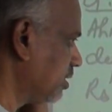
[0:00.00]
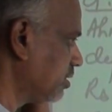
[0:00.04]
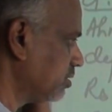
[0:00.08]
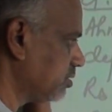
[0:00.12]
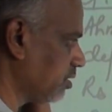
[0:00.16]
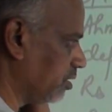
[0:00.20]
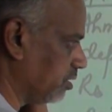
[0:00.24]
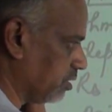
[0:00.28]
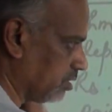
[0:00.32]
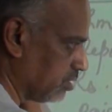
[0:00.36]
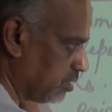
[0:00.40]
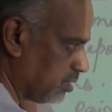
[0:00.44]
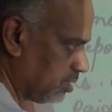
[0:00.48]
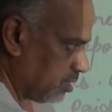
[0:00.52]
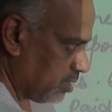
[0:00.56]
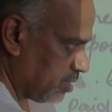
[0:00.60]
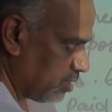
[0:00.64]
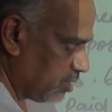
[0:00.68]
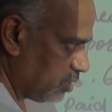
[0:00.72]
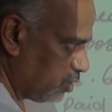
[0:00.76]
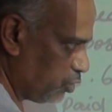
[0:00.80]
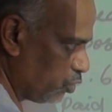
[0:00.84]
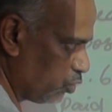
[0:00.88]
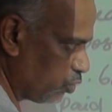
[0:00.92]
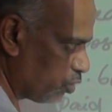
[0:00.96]

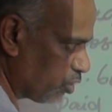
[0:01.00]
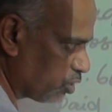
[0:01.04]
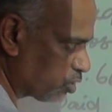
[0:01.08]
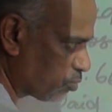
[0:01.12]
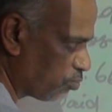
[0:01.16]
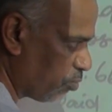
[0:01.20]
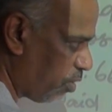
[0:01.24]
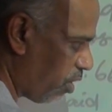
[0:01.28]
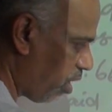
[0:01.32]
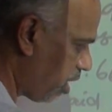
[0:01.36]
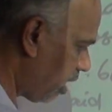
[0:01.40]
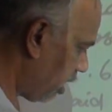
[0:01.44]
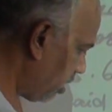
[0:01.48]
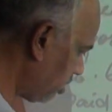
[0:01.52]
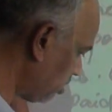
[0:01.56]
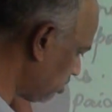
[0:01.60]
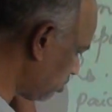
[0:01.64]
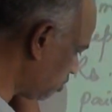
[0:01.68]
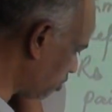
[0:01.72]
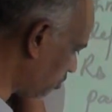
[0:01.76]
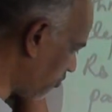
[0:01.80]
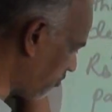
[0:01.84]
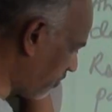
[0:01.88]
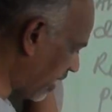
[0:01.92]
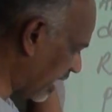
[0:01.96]
So, you know small n,
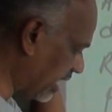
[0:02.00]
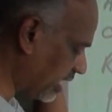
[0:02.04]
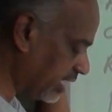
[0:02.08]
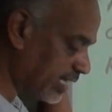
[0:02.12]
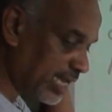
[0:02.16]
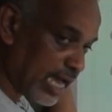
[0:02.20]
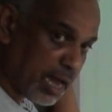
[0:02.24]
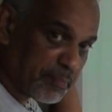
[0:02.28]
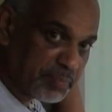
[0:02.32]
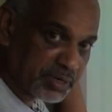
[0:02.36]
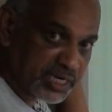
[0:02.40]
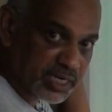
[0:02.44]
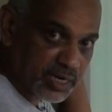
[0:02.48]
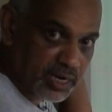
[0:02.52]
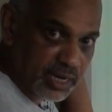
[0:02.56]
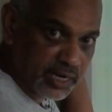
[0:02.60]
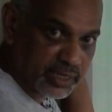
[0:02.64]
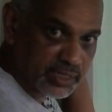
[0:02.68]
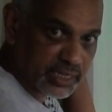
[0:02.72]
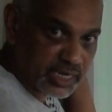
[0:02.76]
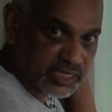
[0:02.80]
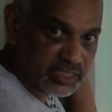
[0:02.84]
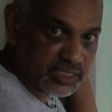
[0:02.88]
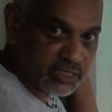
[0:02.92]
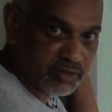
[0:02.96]
so find capital N,
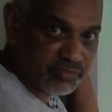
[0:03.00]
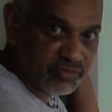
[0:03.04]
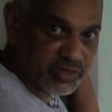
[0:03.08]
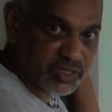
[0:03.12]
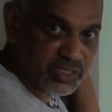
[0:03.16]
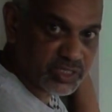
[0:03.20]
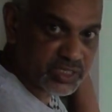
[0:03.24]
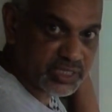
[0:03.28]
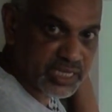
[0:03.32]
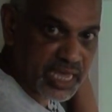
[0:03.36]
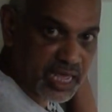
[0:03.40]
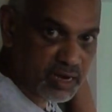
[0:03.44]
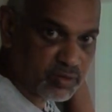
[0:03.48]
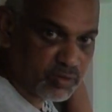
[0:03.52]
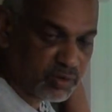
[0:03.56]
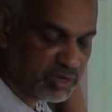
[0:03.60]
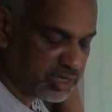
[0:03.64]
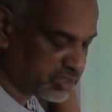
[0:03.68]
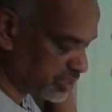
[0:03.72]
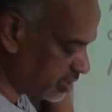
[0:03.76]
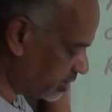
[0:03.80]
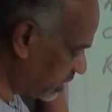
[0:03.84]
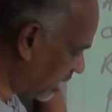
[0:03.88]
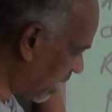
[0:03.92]
that's the first calculation.